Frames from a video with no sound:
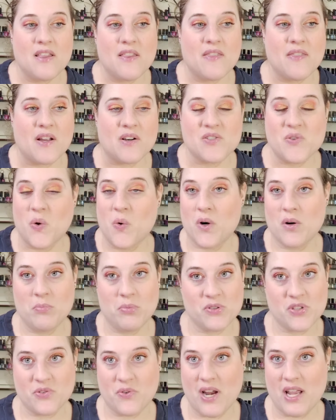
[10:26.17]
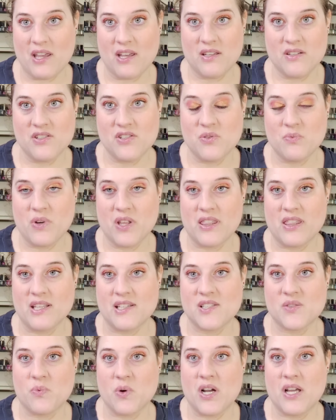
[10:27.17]
there's horrible shrinkage with
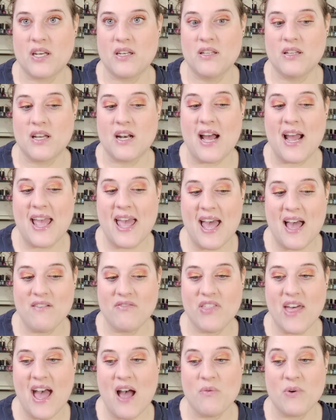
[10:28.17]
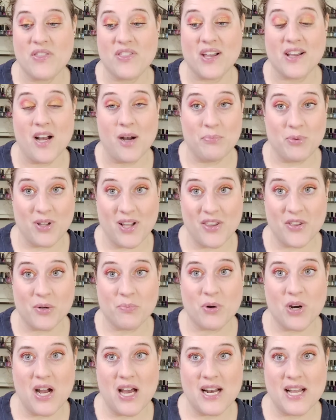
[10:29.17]
this one. And I have that with a couple
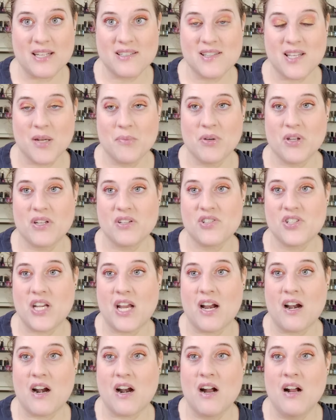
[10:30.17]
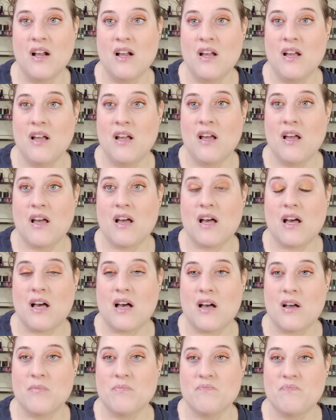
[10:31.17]
other products that I'm going to share.
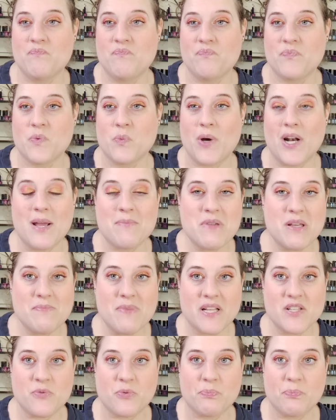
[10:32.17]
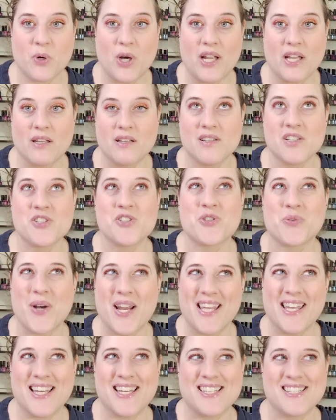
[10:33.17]
Um, what I mean by shrink
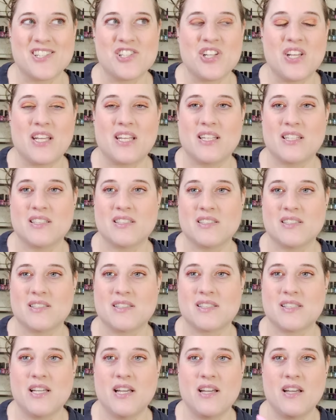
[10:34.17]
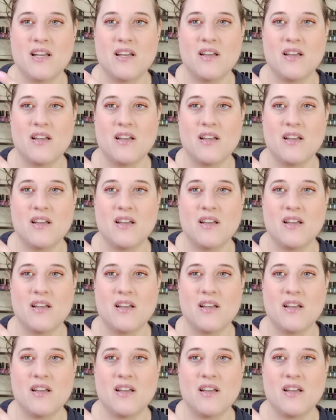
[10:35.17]
shrinkage is